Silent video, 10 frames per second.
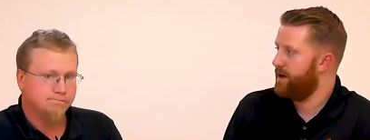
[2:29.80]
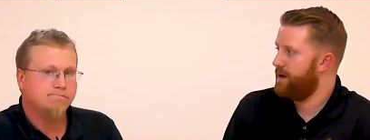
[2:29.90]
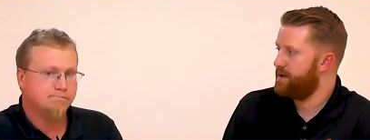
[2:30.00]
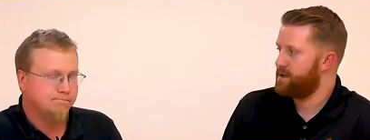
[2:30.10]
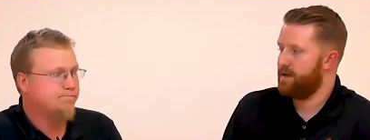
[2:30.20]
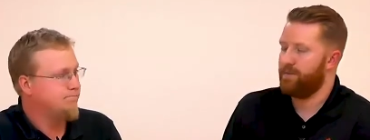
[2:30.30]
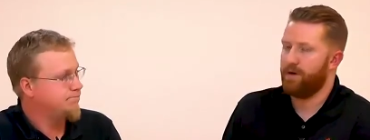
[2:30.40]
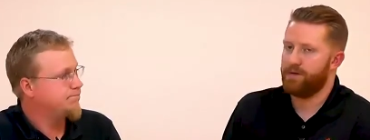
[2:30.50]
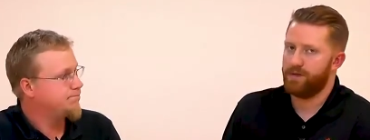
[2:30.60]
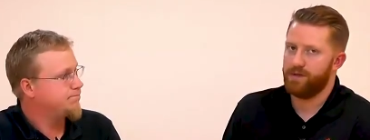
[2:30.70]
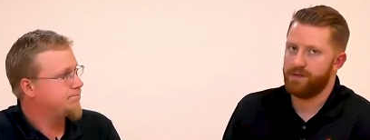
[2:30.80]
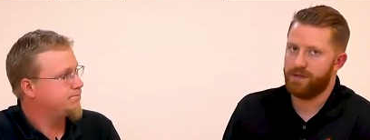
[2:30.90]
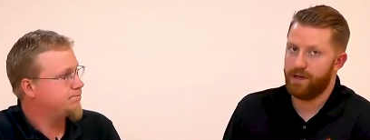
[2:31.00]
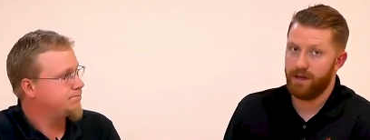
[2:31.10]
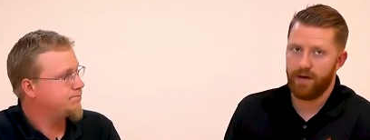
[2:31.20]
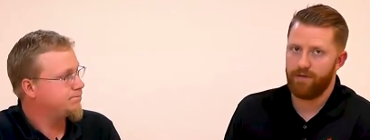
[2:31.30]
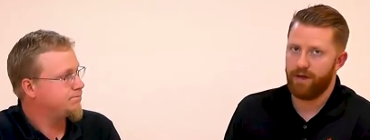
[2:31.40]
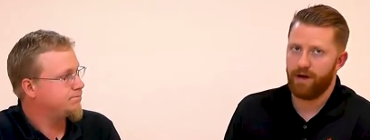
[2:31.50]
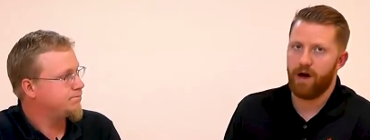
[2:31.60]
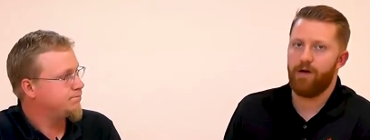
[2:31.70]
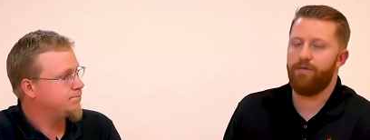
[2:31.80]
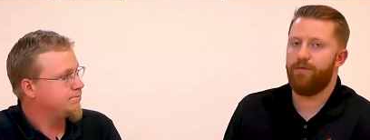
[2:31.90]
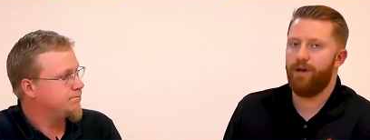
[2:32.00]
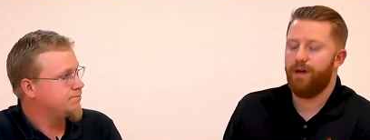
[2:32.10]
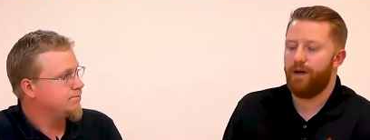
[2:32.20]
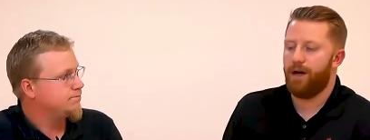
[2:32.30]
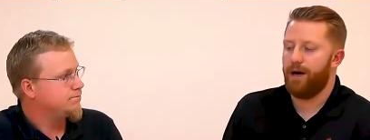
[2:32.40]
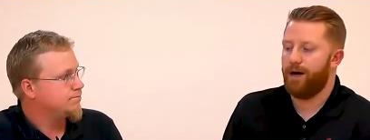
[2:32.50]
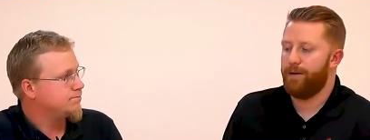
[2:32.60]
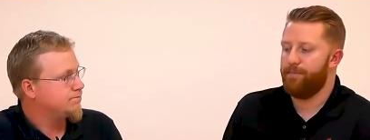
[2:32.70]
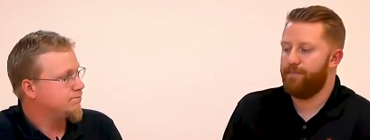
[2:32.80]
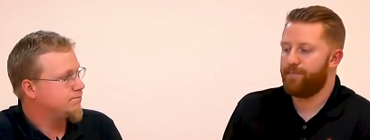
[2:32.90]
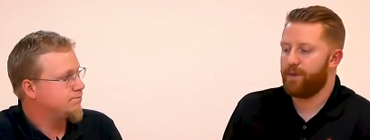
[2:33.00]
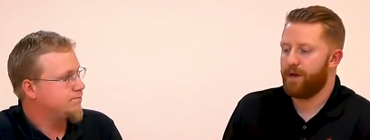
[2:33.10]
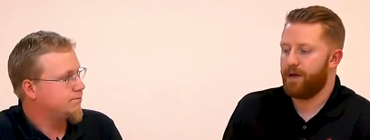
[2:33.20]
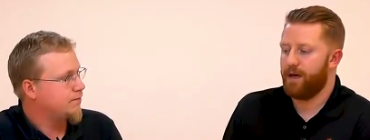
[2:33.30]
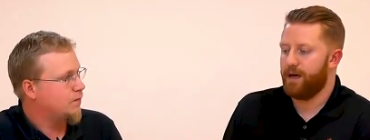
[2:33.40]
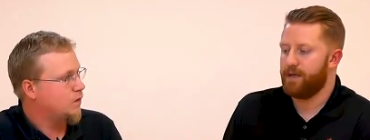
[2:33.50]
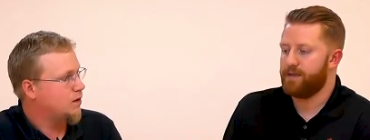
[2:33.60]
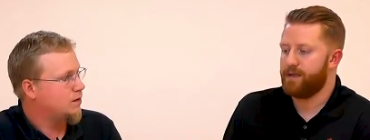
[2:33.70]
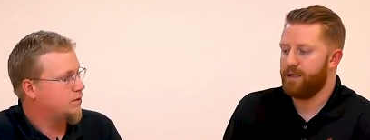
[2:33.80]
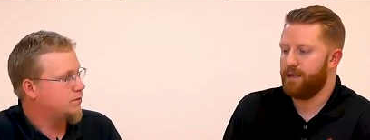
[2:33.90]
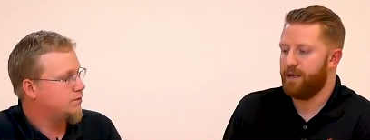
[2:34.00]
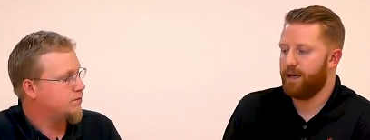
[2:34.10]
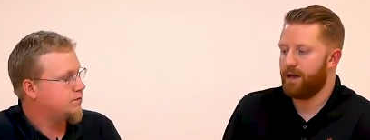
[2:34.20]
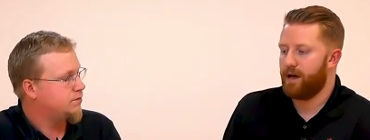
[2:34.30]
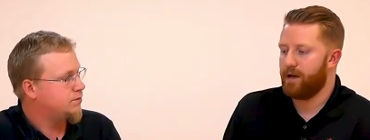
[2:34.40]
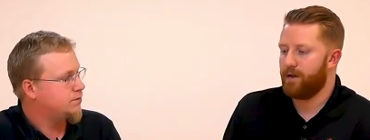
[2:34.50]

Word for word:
Speaker 1: The sleep mode turns nearly everything off, and you get a lot